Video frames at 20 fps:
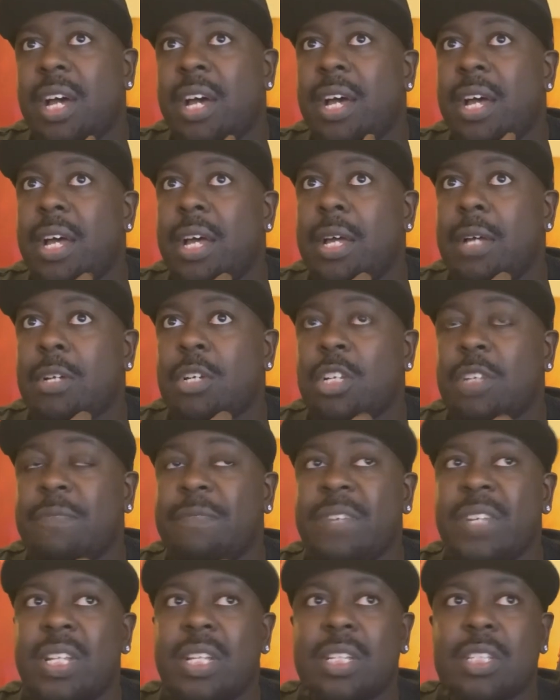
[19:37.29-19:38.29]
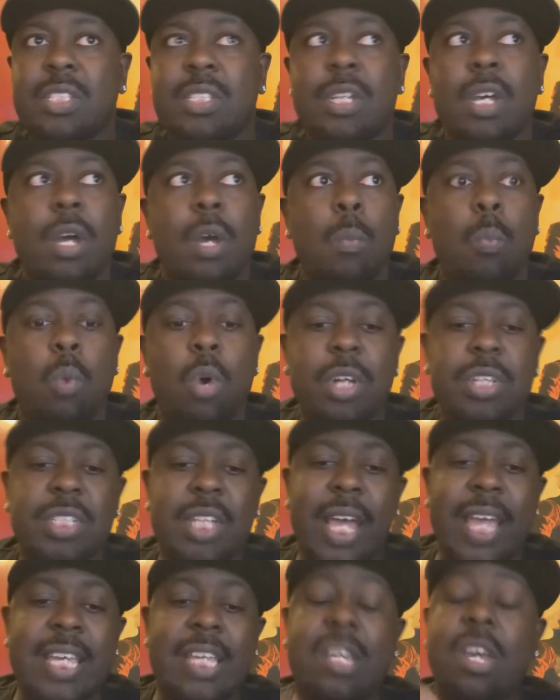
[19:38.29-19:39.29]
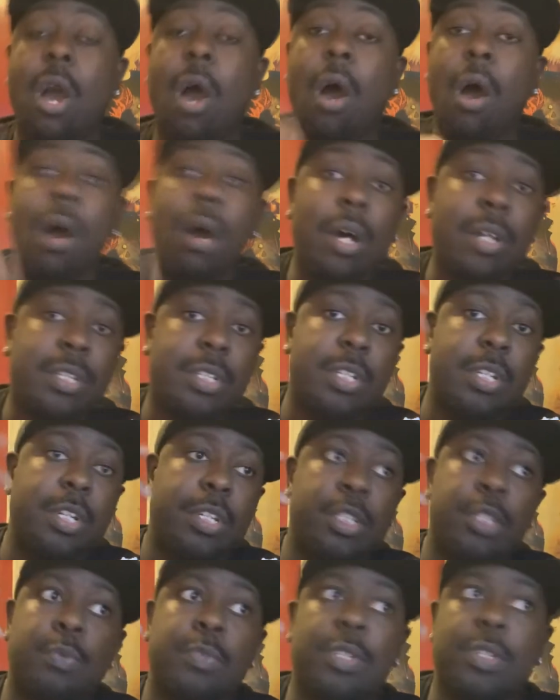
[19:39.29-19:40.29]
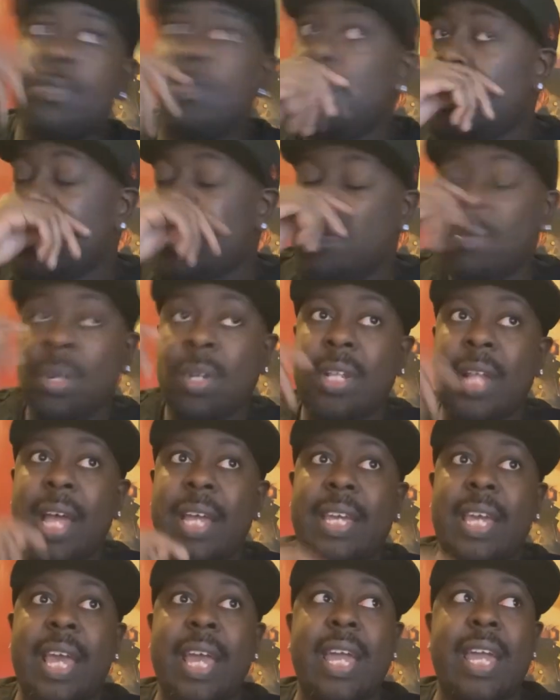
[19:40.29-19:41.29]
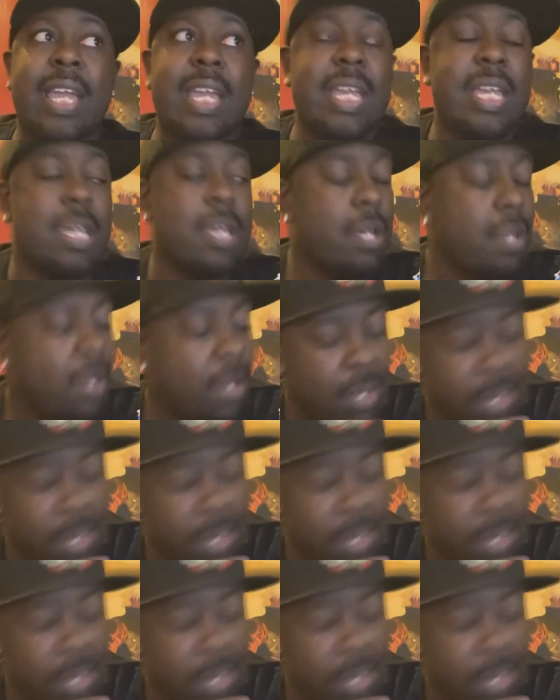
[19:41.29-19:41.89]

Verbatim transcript: Uh, because Phoenix was a card you used. It was more like a,